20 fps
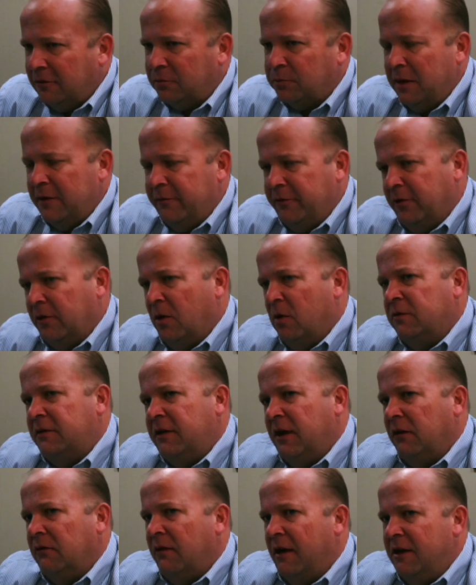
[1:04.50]
and the
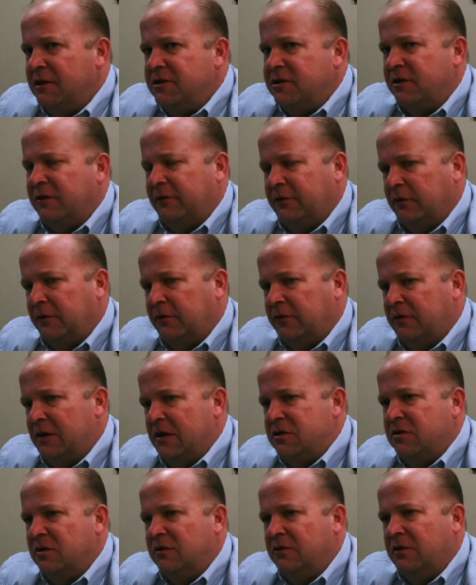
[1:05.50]
Springfield Hotel Lodging
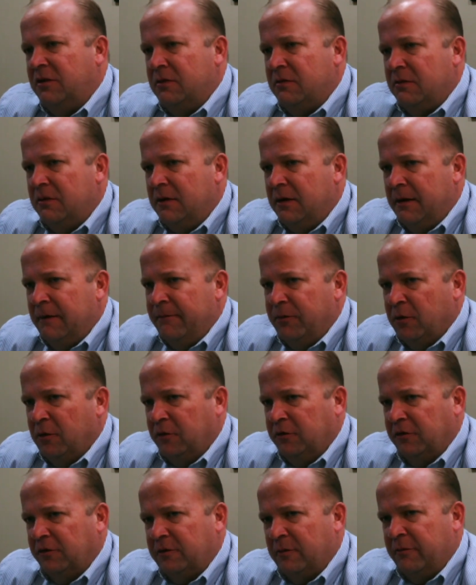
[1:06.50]
Association too.
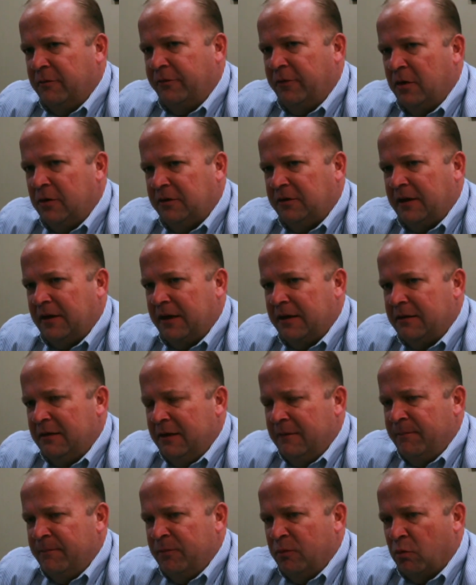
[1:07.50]
Those are some
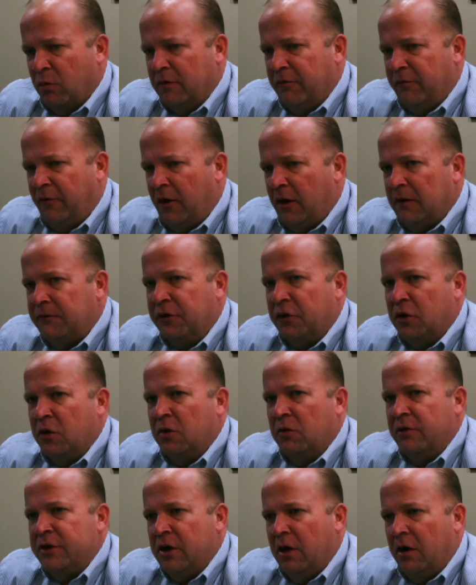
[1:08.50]
folks that were
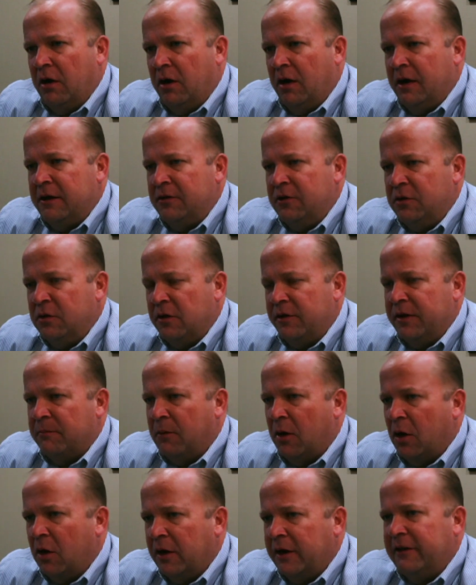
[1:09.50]
involved early on in
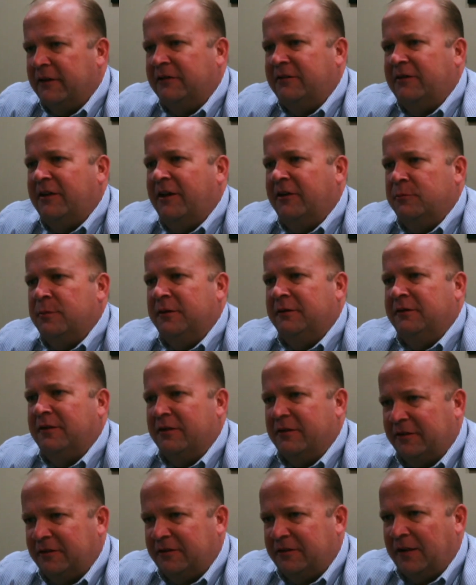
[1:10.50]
doing the market
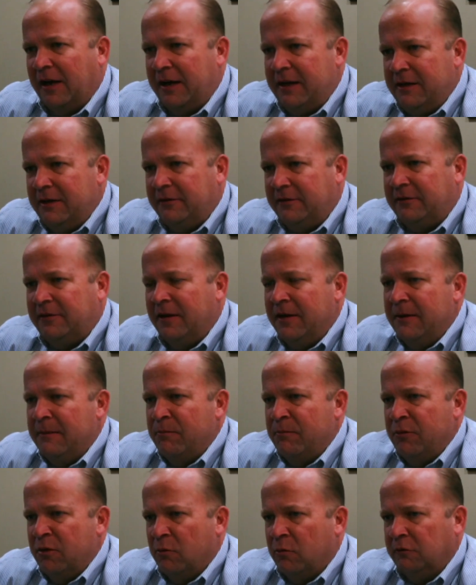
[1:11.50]
assessments and the
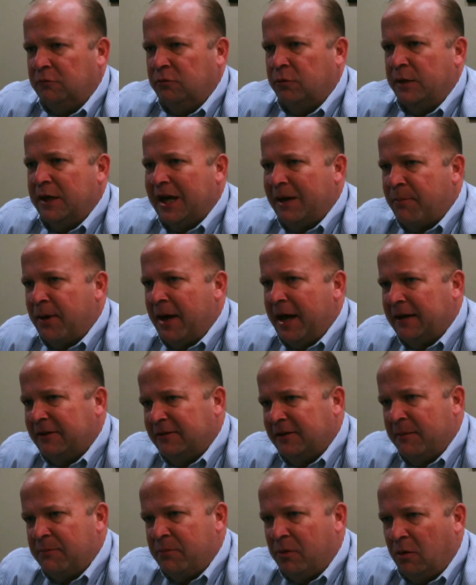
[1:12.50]
studies. Once we
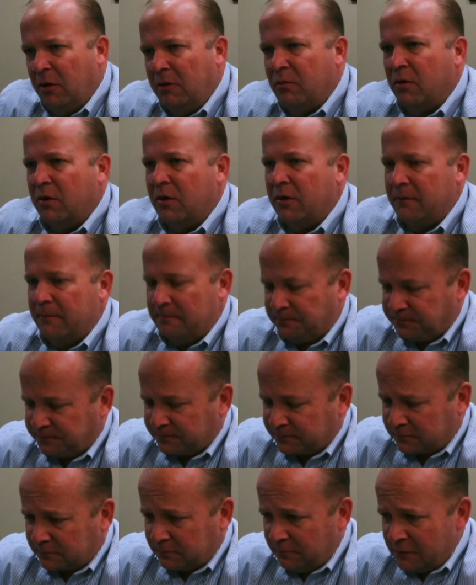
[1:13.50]
got past that point
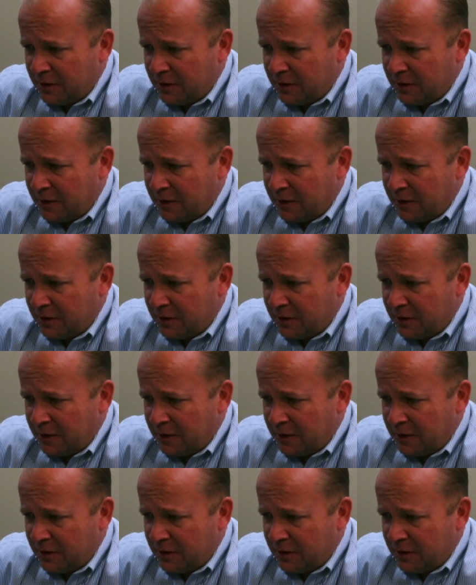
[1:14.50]
where